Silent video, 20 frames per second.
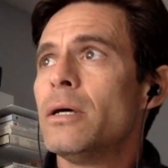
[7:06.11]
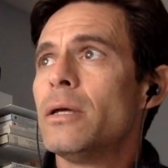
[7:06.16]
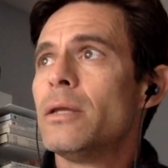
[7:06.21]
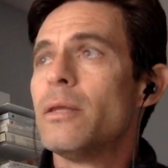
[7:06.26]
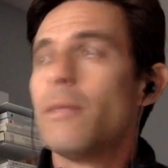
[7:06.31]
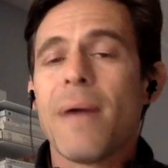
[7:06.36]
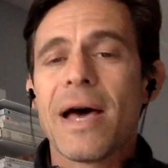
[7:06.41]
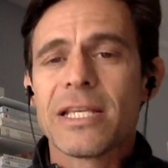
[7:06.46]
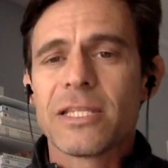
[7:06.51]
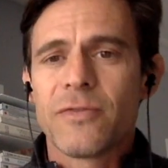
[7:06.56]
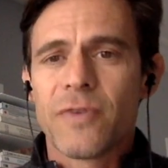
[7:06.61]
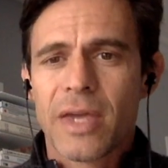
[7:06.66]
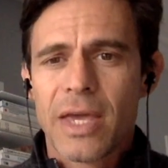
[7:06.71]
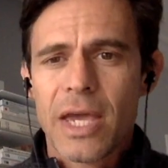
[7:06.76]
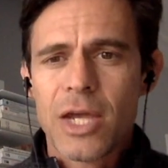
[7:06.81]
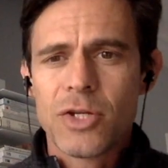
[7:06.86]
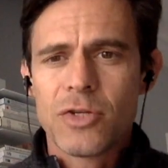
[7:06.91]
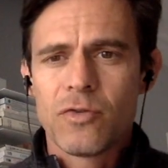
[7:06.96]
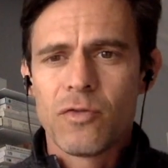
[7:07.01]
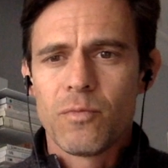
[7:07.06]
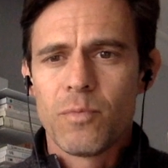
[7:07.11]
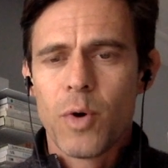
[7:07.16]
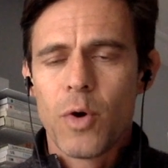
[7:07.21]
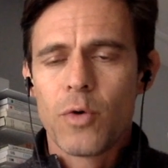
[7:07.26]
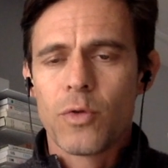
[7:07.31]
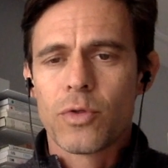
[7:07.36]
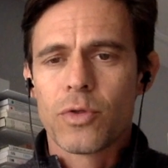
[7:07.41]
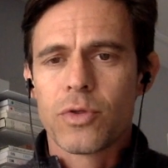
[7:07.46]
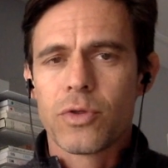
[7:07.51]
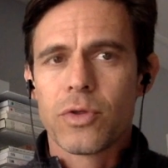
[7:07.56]
the massification of
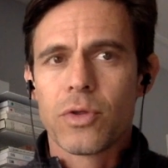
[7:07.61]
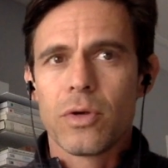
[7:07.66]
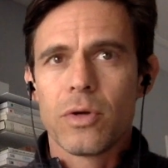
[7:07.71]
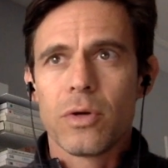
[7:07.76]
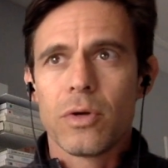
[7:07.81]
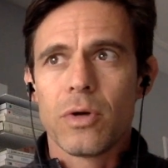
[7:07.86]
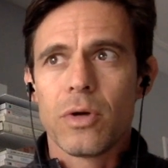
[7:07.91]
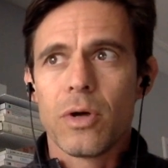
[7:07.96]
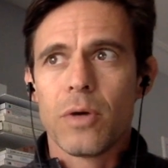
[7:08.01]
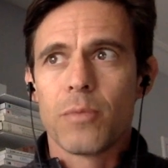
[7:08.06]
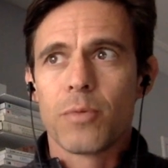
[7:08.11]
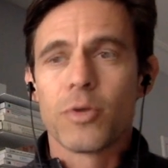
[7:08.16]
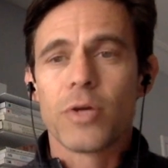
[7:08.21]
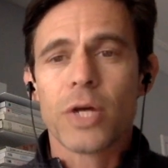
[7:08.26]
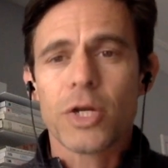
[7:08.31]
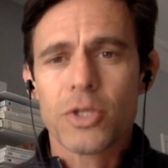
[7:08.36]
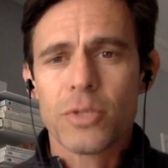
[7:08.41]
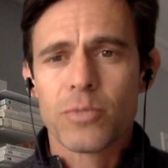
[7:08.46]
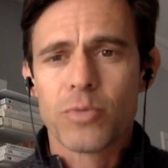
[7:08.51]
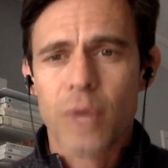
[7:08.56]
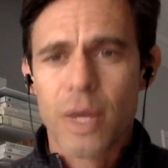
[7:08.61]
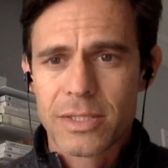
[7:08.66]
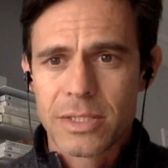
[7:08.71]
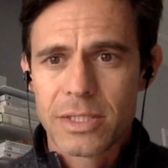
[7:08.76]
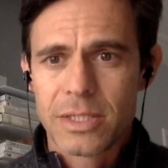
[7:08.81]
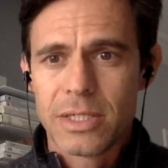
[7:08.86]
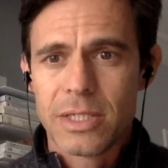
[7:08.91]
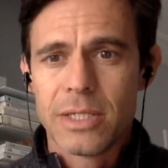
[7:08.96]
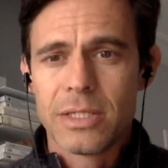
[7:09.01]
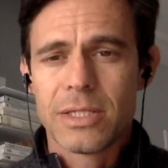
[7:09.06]
both uh, production
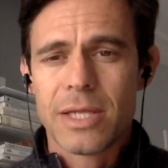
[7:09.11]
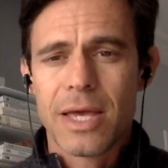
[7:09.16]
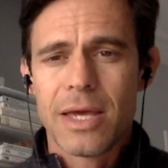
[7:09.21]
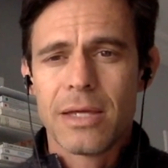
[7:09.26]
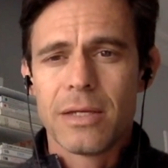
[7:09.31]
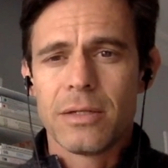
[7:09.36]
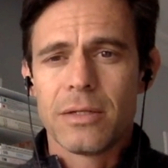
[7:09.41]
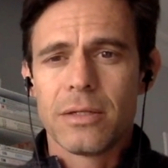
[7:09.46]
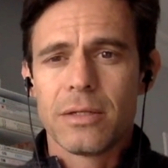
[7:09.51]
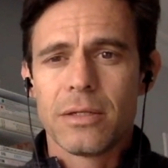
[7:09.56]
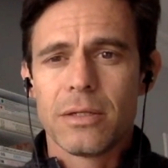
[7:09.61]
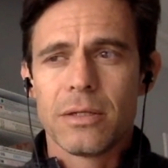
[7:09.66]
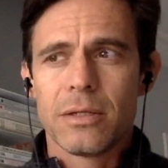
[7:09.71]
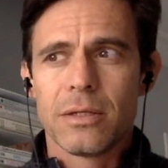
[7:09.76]
processes and,